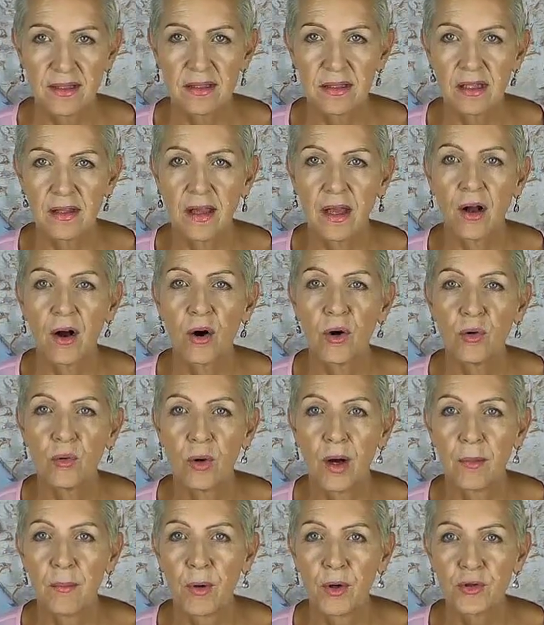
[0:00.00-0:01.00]
There's that
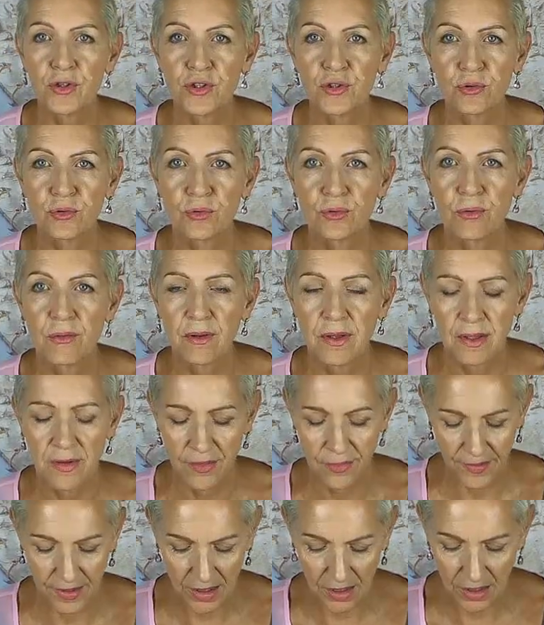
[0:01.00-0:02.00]
whole emotional
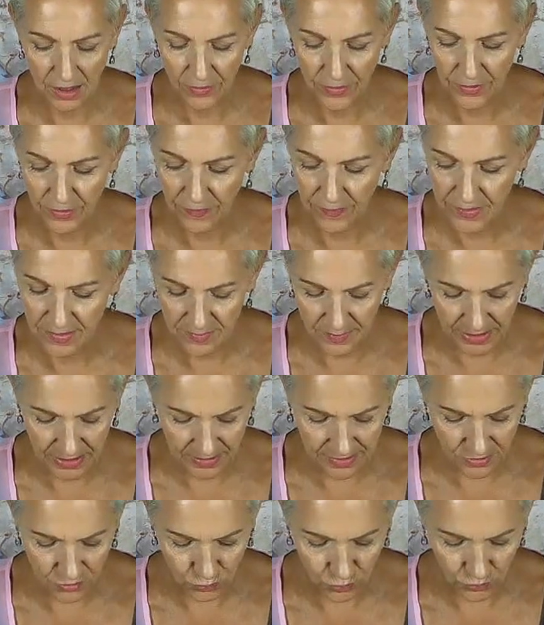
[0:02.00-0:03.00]
thing going on that's
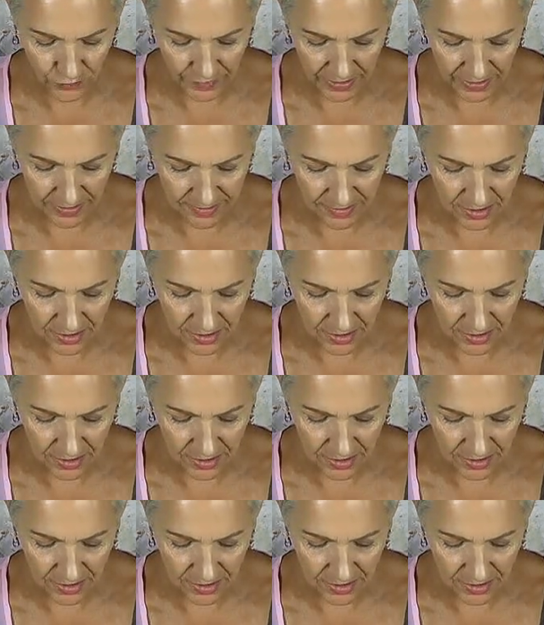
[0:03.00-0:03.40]
being stored there.